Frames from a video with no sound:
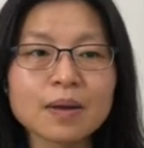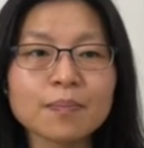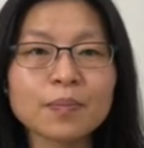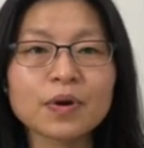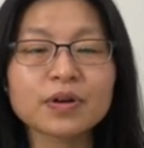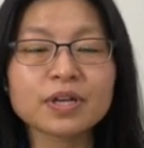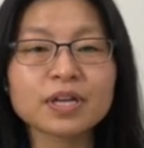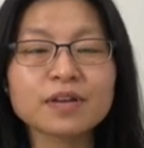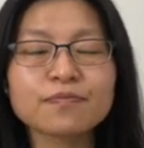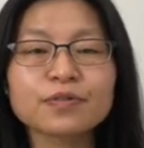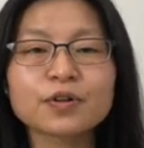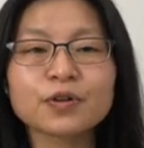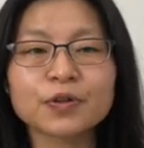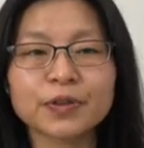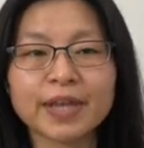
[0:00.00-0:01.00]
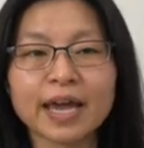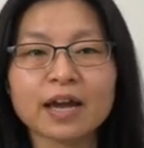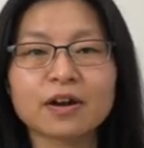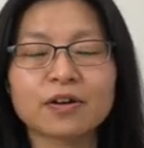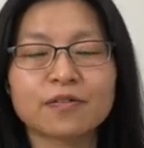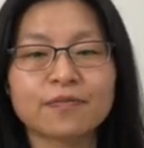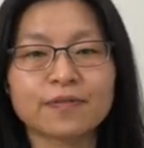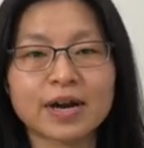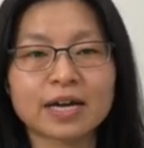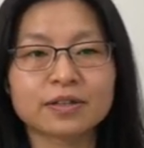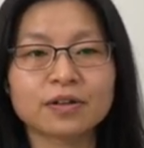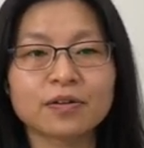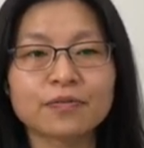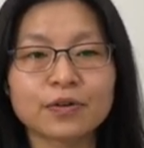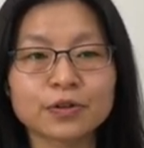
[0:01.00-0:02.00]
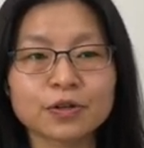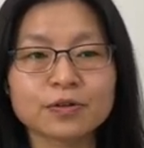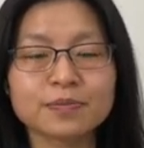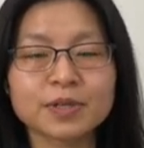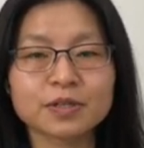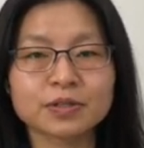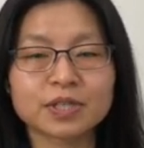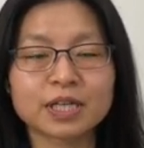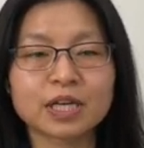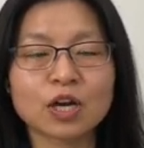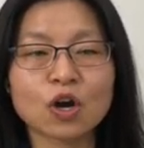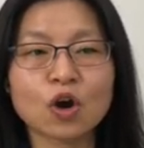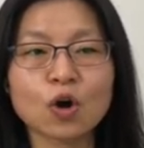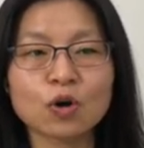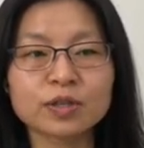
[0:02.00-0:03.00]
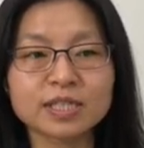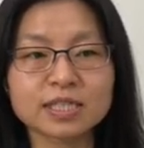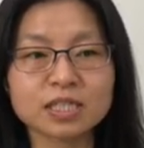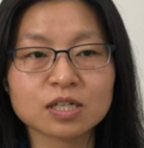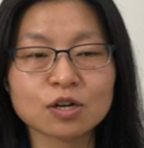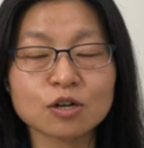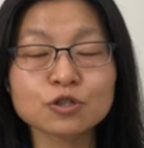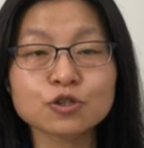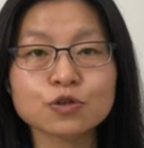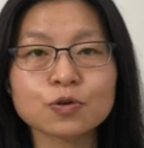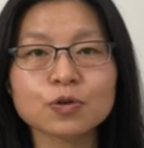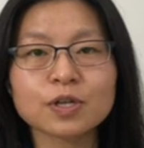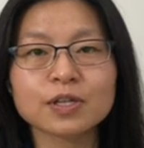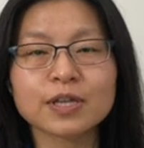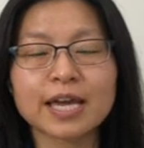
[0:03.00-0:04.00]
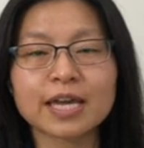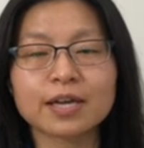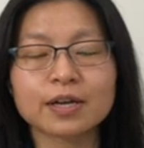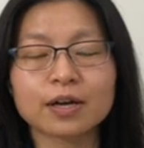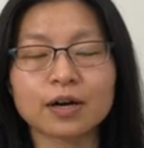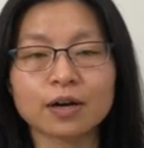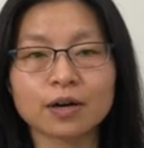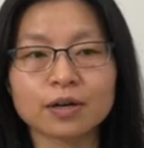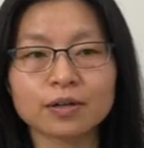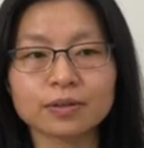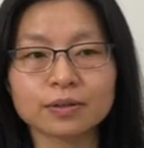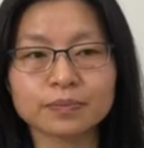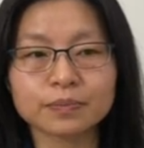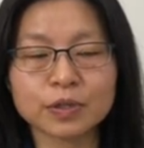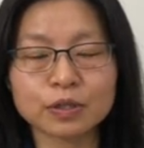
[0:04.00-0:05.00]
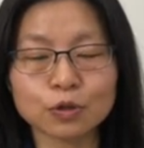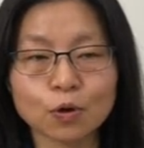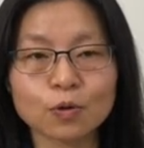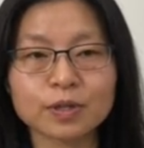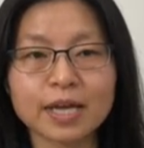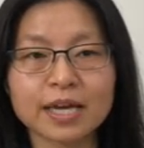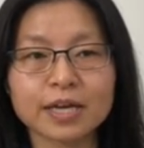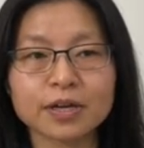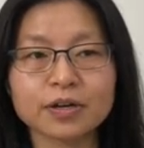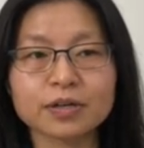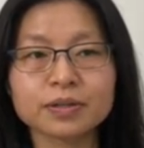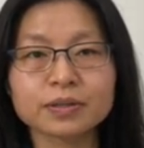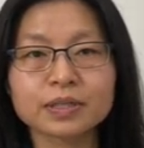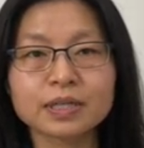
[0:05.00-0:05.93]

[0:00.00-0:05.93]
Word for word: But if an attacker finds a vulnerability on this controller la uh, low layer,